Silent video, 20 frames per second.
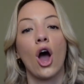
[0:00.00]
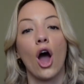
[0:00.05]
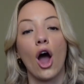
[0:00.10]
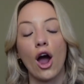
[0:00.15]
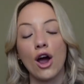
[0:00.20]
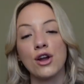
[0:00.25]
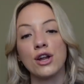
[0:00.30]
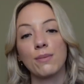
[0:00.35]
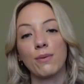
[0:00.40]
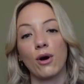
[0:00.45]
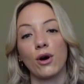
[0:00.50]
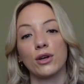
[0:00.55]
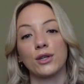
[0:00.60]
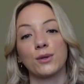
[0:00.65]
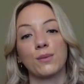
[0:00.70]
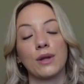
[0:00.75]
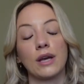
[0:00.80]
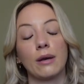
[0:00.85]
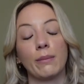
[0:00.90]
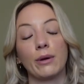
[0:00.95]
Only buy
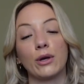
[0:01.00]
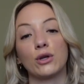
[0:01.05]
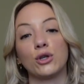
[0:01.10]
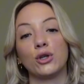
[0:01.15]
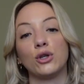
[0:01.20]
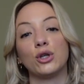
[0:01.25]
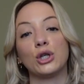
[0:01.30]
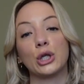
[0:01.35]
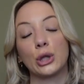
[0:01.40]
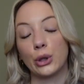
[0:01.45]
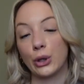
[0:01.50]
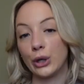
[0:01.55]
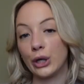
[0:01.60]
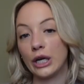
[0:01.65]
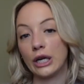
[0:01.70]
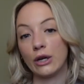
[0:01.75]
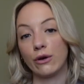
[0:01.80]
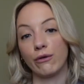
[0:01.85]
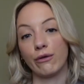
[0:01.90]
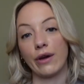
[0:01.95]
something because you
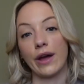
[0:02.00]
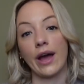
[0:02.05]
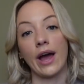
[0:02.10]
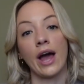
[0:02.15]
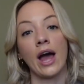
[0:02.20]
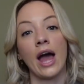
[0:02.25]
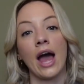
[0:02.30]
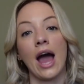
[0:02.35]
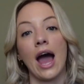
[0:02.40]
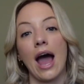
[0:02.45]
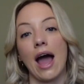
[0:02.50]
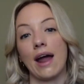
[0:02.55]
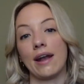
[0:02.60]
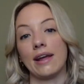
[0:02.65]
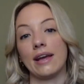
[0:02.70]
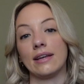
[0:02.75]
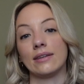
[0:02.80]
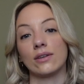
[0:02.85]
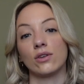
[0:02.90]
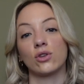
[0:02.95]
truly love it and
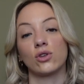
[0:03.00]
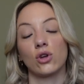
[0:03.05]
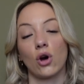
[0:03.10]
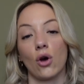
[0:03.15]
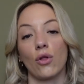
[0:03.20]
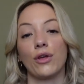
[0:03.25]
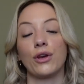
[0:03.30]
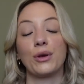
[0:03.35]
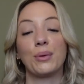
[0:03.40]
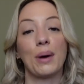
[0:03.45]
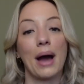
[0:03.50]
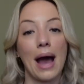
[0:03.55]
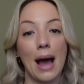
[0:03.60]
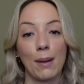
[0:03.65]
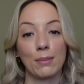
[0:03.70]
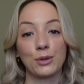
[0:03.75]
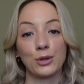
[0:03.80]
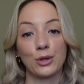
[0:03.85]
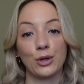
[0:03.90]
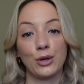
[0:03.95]
it is a style that you
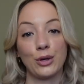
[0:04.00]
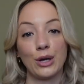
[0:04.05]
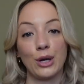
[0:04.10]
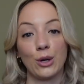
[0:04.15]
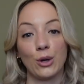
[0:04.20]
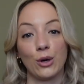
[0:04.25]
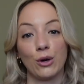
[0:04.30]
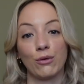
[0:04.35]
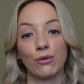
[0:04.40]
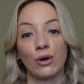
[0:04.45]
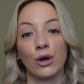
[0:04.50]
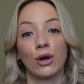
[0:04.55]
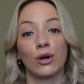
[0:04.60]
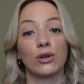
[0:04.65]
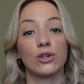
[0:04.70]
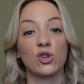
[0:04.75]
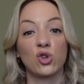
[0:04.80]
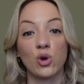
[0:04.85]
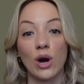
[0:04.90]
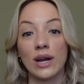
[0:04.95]
absolutely love,
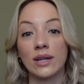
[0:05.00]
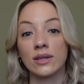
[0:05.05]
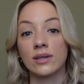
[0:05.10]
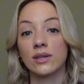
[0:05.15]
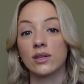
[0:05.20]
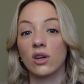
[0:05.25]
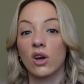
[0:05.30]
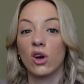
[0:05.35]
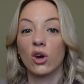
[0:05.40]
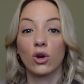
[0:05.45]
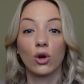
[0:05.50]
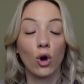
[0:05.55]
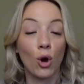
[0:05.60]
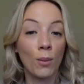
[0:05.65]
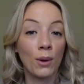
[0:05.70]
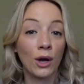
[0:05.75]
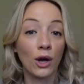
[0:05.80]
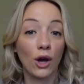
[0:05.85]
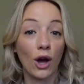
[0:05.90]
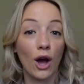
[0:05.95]
because trends
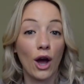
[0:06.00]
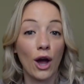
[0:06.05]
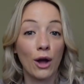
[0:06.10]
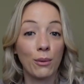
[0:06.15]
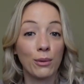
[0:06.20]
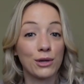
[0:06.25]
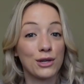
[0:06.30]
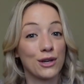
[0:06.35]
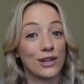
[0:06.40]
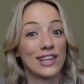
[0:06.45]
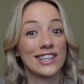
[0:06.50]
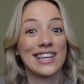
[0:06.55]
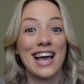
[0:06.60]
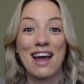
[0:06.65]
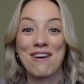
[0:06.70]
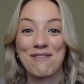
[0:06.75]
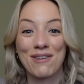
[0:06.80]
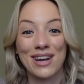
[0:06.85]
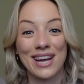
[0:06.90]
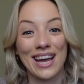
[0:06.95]
come and go. We do this
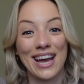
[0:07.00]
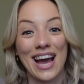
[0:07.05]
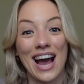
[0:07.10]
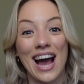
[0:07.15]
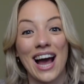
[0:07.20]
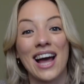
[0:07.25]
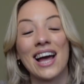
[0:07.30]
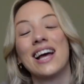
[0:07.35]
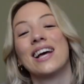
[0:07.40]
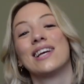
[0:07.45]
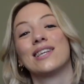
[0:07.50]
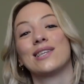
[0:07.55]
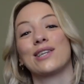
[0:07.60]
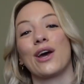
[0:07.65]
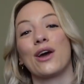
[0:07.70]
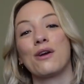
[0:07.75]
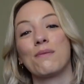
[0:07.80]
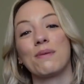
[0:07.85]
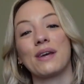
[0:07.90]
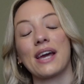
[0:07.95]
every year,
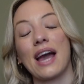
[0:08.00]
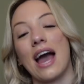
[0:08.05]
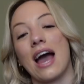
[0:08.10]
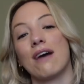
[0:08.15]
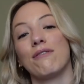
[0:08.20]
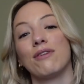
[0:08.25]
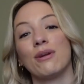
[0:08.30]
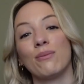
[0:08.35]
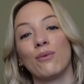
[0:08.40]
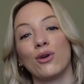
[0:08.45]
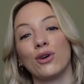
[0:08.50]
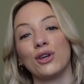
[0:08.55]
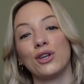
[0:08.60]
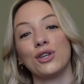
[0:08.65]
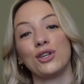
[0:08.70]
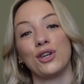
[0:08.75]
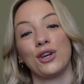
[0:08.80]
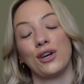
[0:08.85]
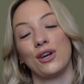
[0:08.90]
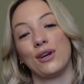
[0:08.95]
so be careful in what you
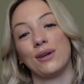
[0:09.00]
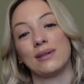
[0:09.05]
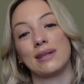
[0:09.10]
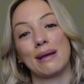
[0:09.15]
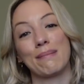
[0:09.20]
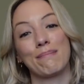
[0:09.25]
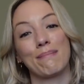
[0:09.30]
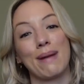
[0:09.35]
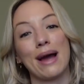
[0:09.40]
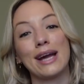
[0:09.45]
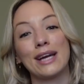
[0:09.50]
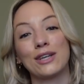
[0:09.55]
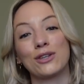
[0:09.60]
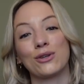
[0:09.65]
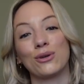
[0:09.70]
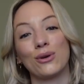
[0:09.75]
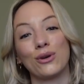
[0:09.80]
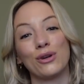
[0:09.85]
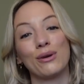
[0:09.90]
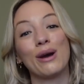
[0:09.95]
choose and make
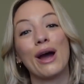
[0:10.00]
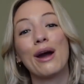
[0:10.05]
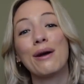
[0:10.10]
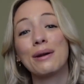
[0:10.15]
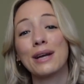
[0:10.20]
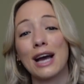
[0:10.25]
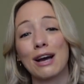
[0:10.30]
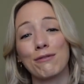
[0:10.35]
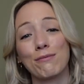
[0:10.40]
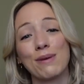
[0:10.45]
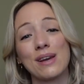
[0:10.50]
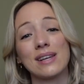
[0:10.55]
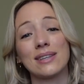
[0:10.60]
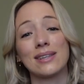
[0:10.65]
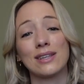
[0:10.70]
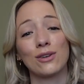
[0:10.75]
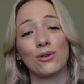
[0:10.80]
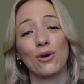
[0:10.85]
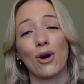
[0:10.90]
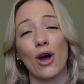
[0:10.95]
sure you only have
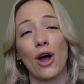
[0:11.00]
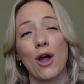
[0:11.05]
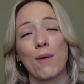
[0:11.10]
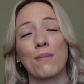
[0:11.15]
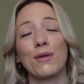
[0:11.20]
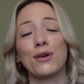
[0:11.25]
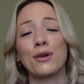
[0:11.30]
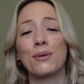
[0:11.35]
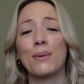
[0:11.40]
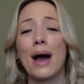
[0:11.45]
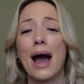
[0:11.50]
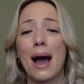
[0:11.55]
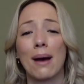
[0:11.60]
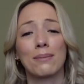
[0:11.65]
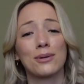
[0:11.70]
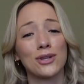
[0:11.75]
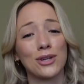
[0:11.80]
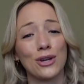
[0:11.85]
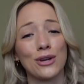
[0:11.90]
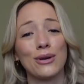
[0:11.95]
pieces in your home that you
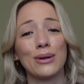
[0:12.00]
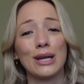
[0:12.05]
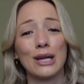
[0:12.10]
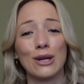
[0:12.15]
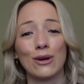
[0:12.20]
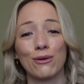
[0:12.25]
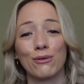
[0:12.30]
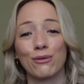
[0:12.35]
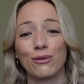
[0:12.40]
absolutely love.